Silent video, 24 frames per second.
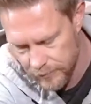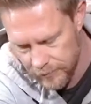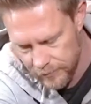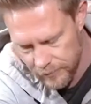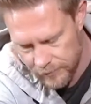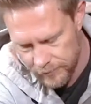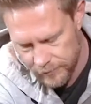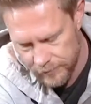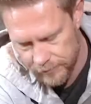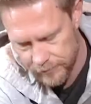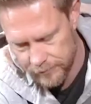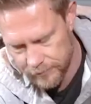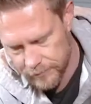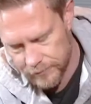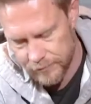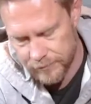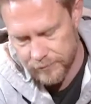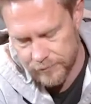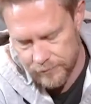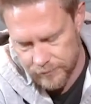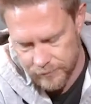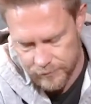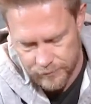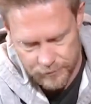seat that can
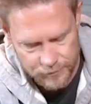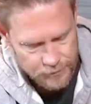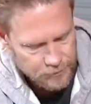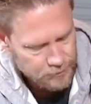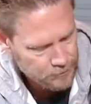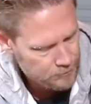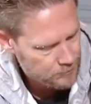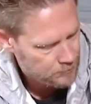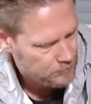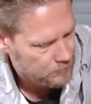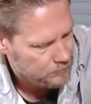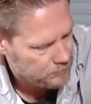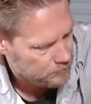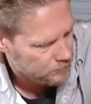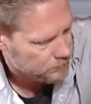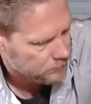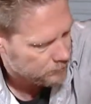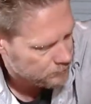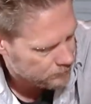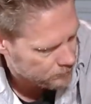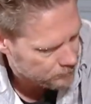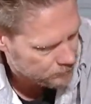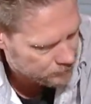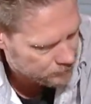slide and fold flat to